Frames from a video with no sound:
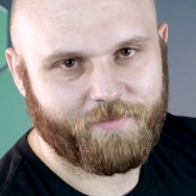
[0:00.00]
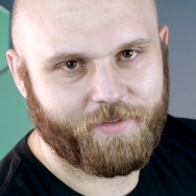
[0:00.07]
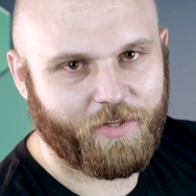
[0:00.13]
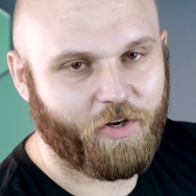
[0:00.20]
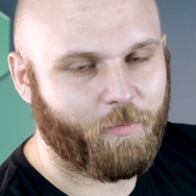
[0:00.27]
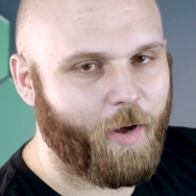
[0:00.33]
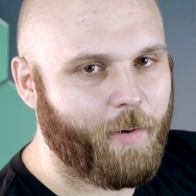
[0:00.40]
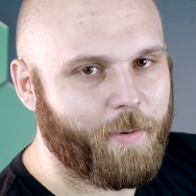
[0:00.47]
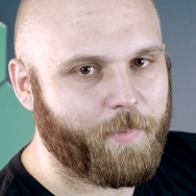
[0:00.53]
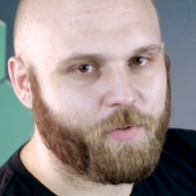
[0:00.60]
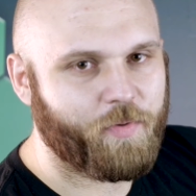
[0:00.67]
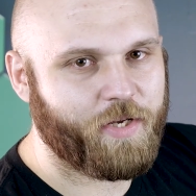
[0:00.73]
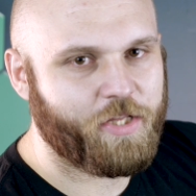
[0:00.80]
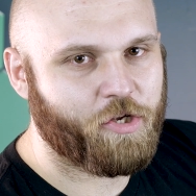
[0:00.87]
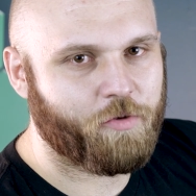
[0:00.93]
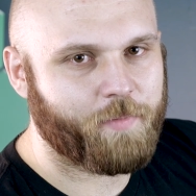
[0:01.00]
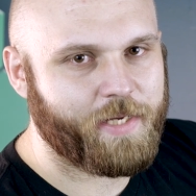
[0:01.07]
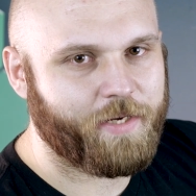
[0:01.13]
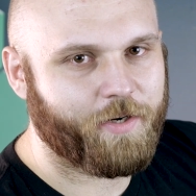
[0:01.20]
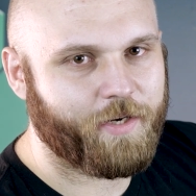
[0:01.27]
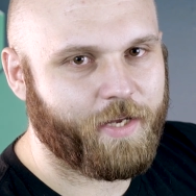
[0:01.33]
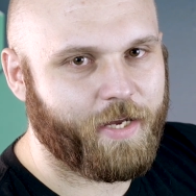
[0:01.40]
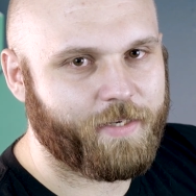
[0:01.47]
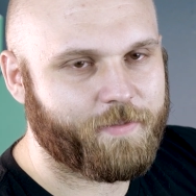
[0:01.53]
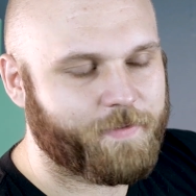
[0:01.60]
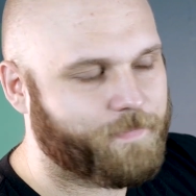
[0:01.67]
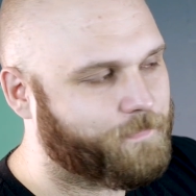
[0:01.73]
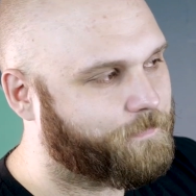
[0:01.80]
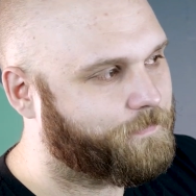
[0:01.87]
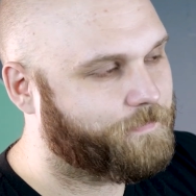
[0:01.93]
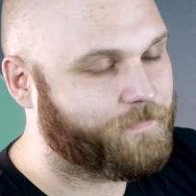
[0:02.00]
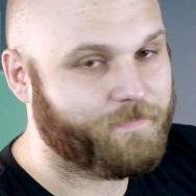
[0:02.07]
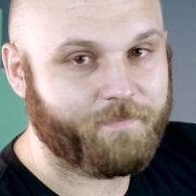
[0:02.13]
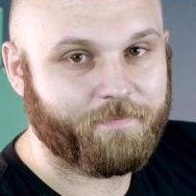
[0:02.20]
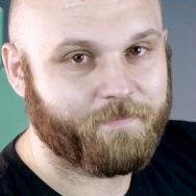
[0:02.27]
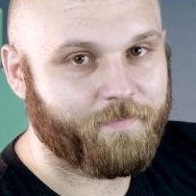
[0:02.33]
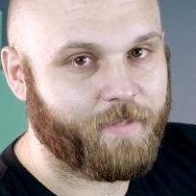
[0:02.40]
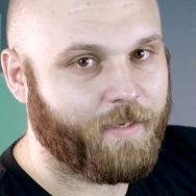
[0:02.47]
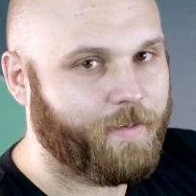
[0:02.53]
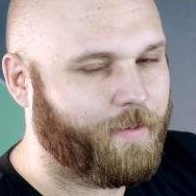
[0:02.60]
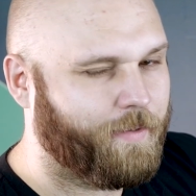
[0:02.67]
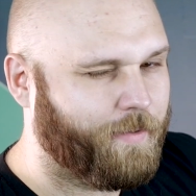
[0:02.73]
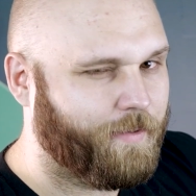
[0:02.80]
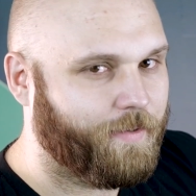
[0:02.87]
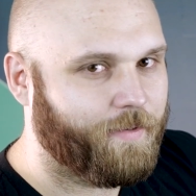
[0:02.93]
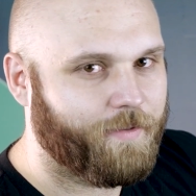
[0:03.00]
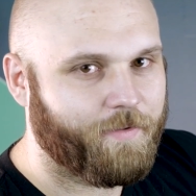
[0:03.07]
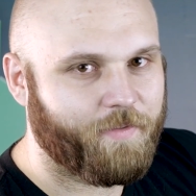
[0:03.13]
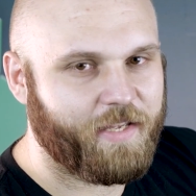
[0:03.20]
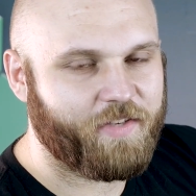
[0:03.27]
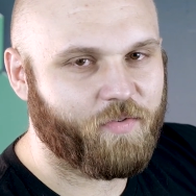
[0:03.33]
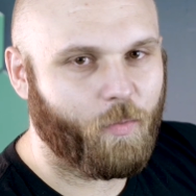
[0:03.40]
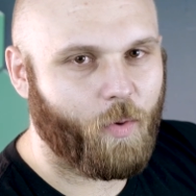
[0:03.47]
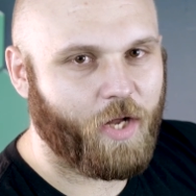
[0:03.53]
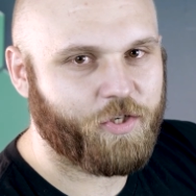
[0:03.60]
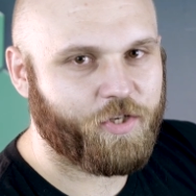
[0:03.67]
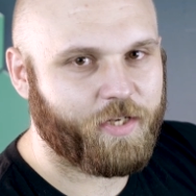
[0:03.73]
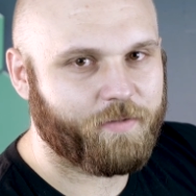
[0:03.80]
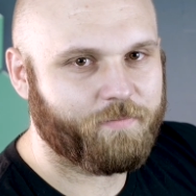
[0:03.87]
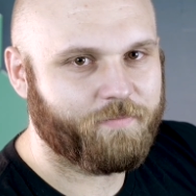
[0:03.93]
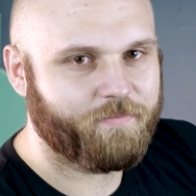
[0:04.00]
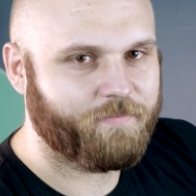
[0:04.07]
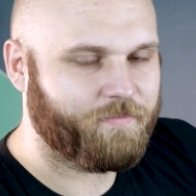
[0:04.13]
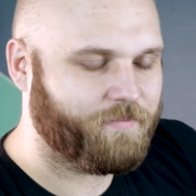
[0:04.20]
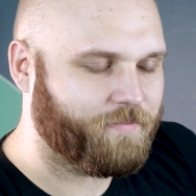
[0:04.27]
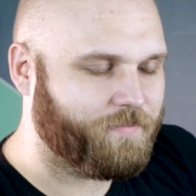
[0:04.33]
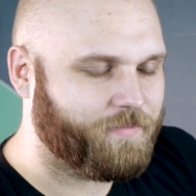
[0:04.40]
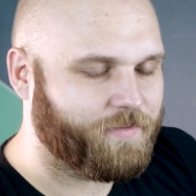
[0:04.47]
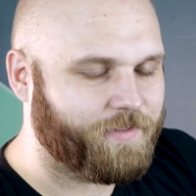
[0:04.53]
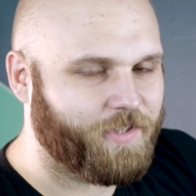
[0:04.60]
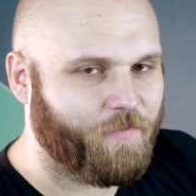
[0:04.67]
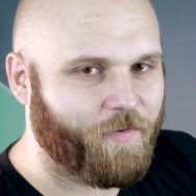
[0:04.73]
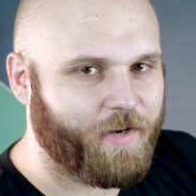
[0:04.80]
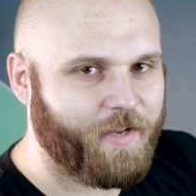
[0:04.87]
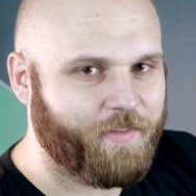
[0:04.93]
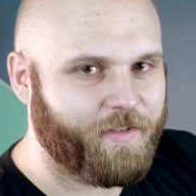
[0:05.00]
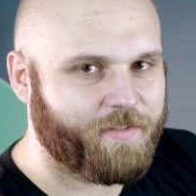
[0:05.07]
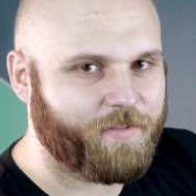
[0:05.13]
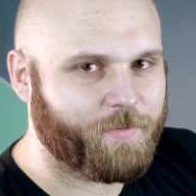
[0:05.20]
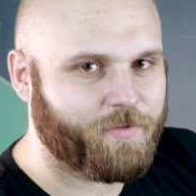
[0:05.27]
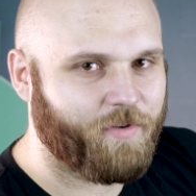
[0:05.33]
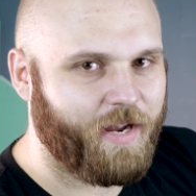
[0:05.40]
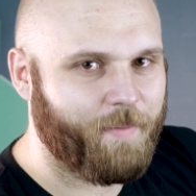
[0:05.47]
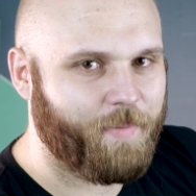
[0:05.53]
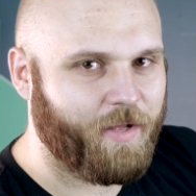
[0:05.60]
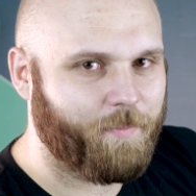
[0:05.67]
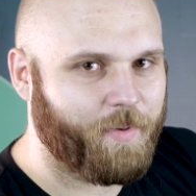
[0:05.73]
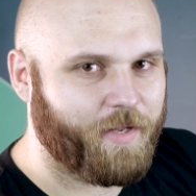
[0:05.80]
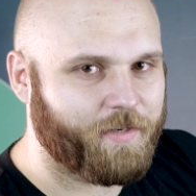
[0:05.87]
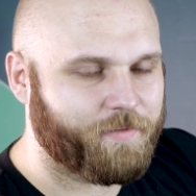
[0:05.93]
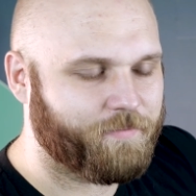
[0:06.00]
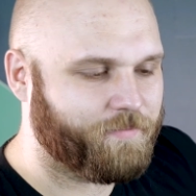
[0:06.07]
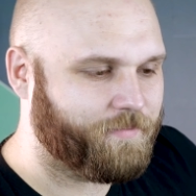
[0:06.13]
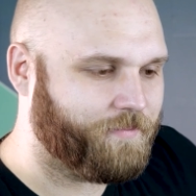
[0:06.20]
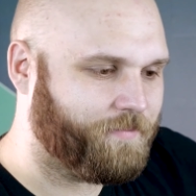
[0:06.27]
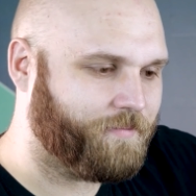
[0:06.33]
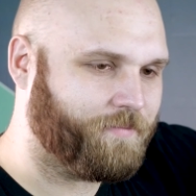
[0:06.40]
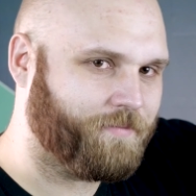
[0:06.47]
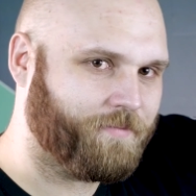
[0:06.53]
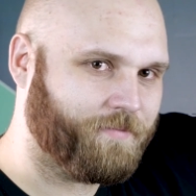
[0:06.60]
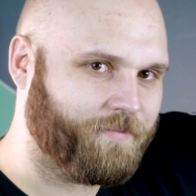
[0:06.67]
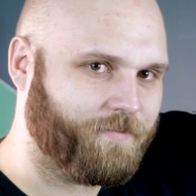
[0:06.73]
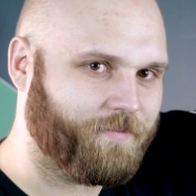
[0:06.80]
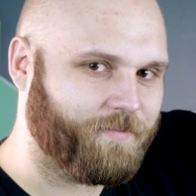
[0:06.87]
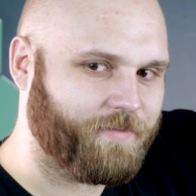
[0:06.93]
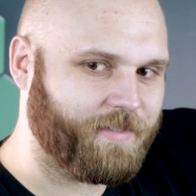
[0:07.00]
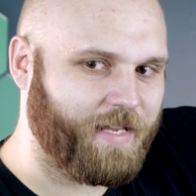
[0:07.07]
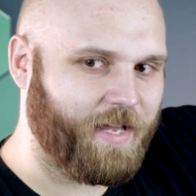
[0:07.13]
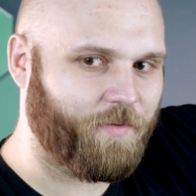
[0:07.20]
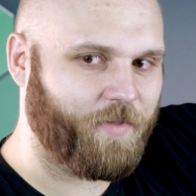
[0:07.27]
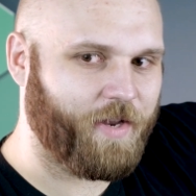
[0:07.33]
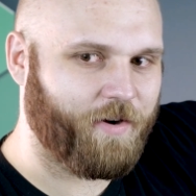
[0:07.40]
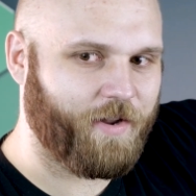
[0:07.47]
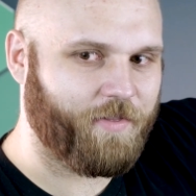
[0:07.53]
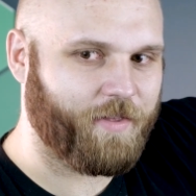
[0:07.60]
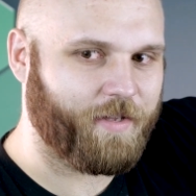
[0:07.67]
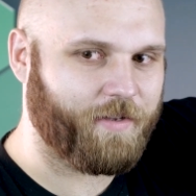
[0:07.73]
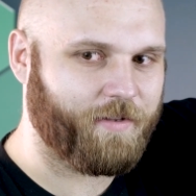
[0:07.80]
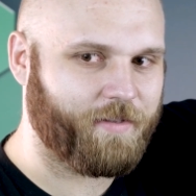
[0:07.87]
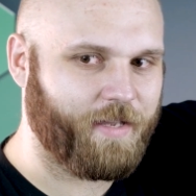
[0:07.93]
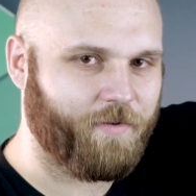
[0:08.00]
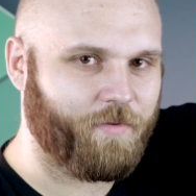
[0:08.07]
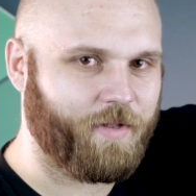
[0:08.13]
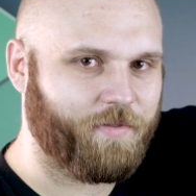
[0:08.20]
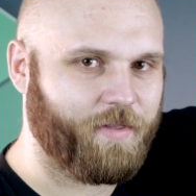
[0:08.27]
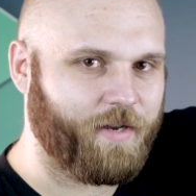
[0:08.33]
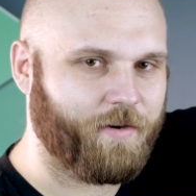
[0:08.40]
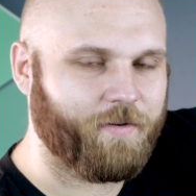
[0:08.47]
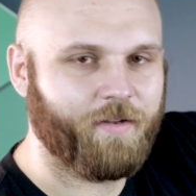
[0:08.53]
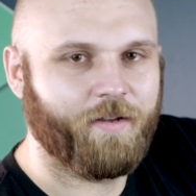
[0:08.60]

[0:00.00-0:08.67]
A little moment between you and me here, guys. Thanks for watching. Don't forget that subscribe bell button. Down there, I think. Yeah, right there.